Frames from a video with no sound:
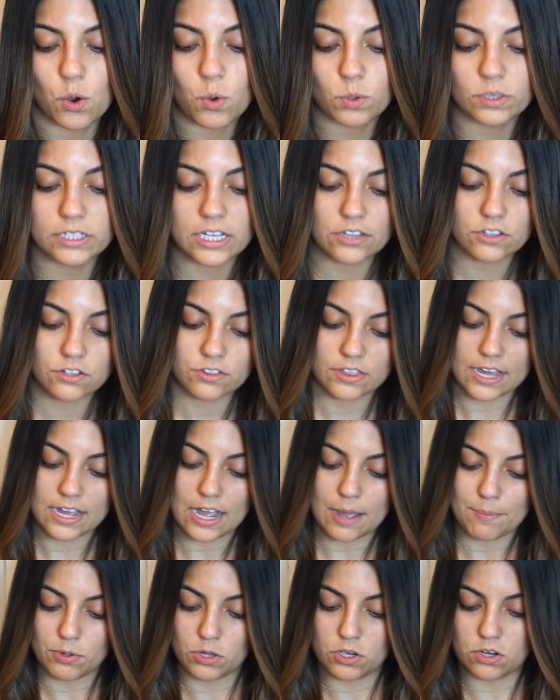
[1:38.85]
only other thing
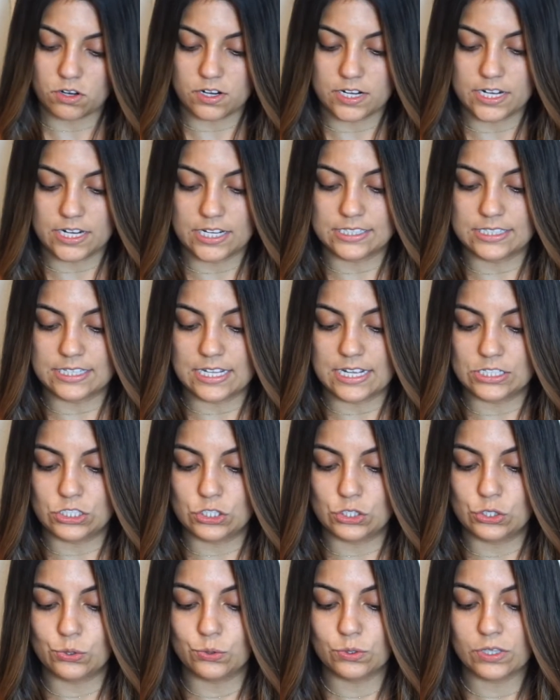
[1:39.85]
I put on is
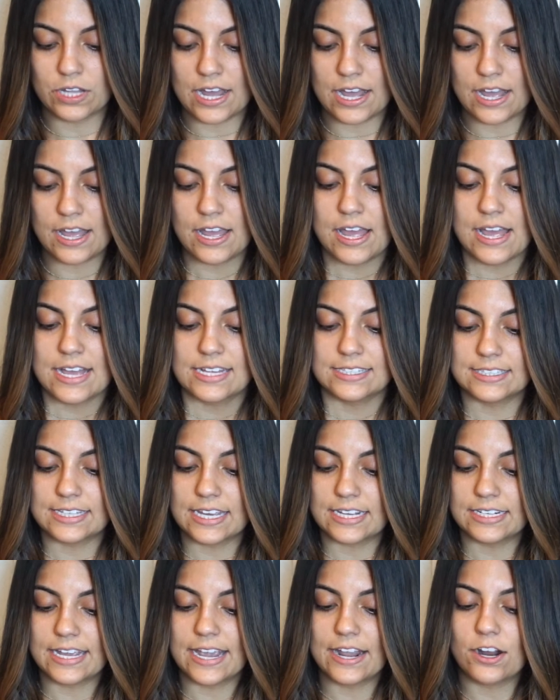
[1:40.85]
this Tula
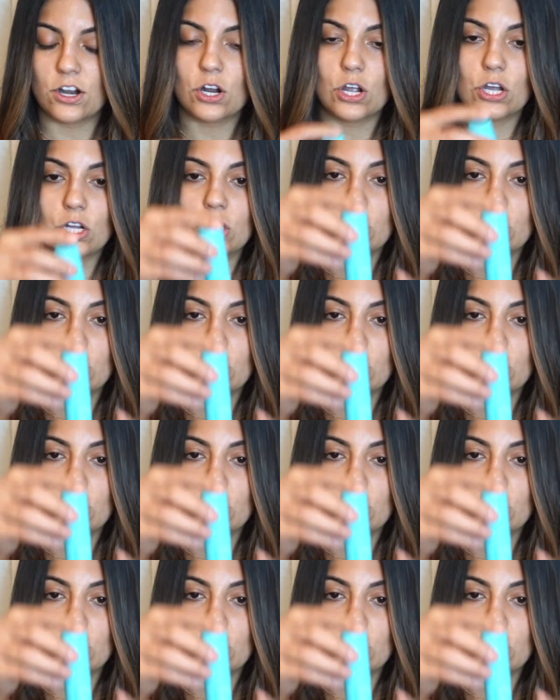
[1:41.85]
Skincare